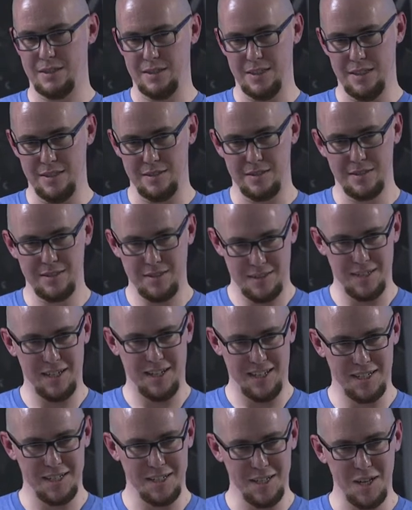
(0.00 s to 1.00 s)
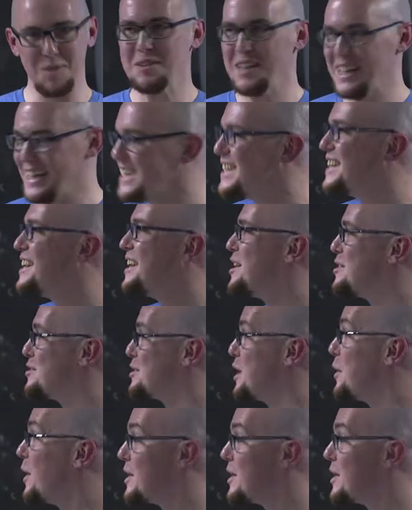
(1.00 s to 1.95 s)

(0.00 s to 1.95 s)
It's kind of lonely. So